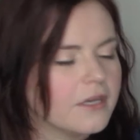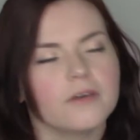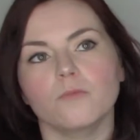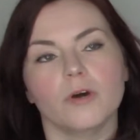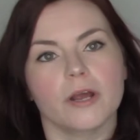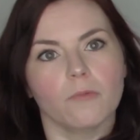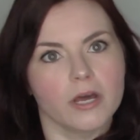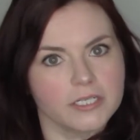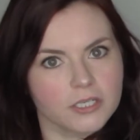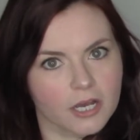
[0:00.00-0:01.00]
what I
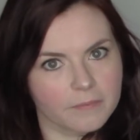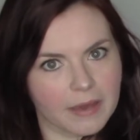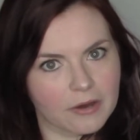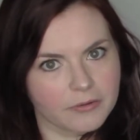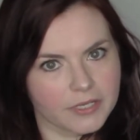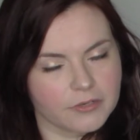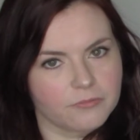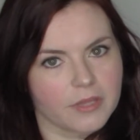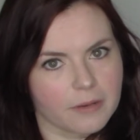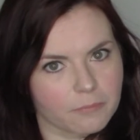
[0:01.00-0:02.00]
want to talk about
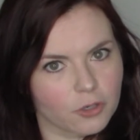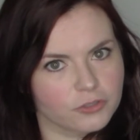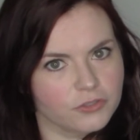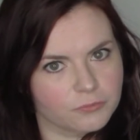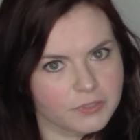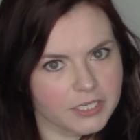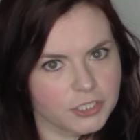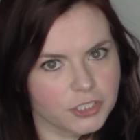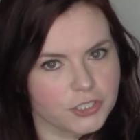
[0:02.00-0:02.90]
in like personal relation